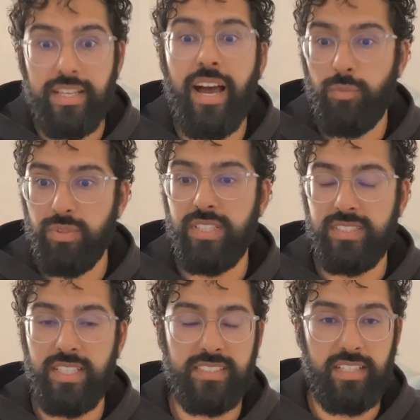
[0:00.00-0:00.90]
to help with
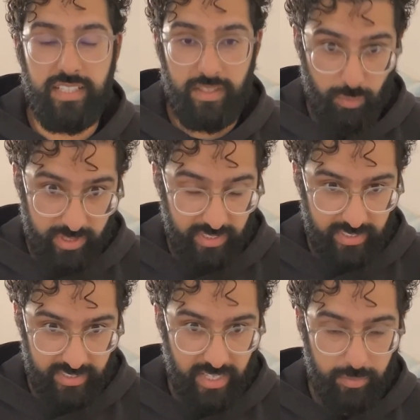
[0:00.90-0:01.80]

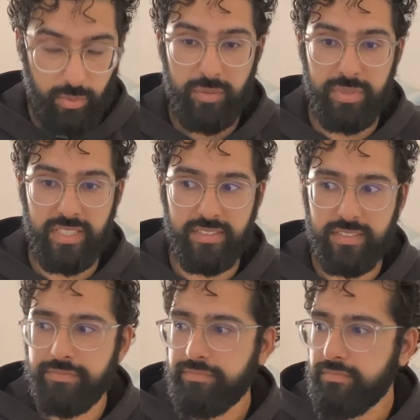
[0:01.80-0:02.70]
this exact point,
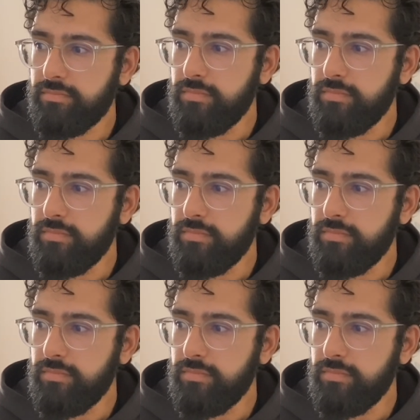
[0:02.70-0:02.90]
because,